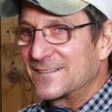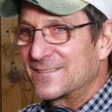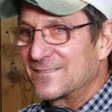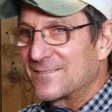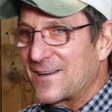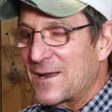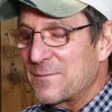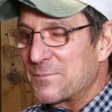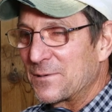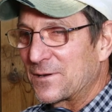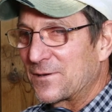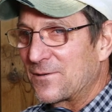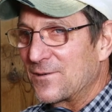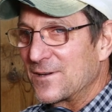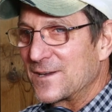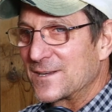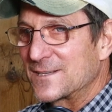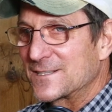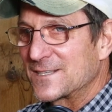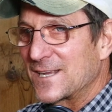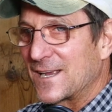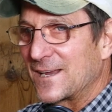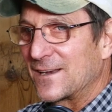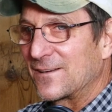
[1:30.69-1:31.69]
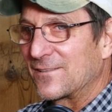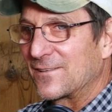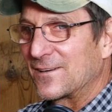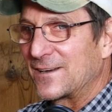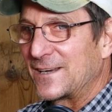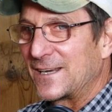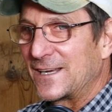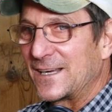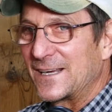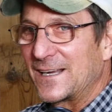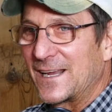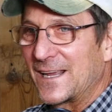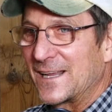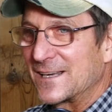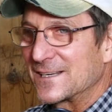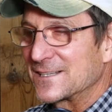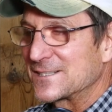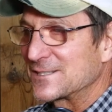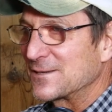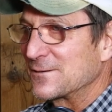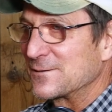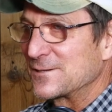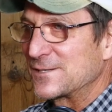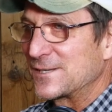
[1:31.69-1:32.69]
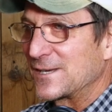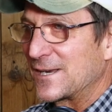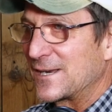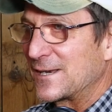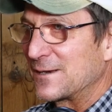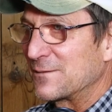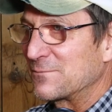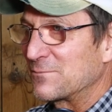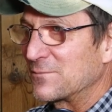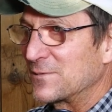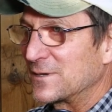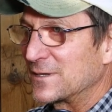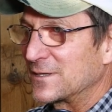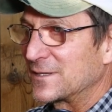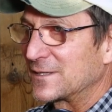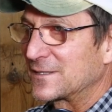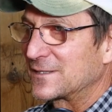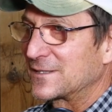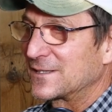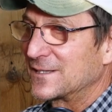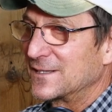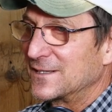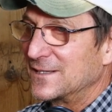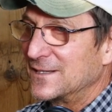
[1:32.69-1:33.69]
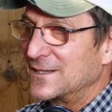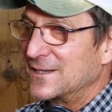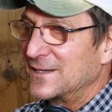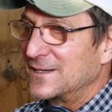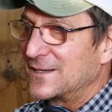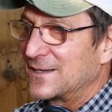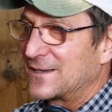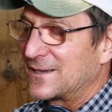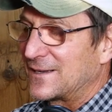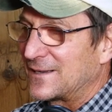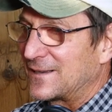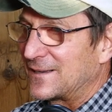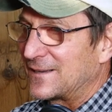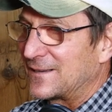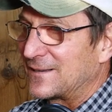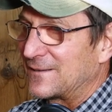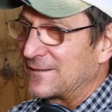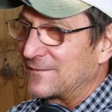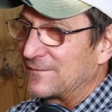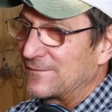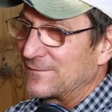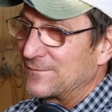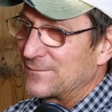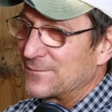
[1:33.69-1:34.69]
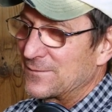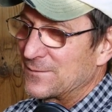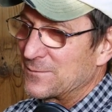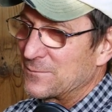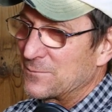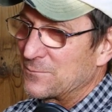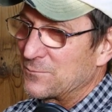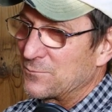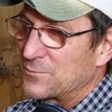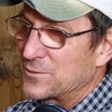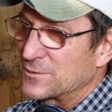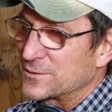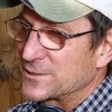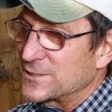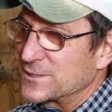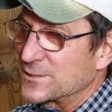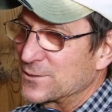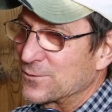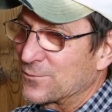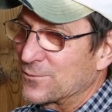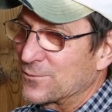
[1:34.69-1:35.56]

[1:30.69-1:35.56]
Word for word: Rapid Creek Cidery and associated with uh, Wilson's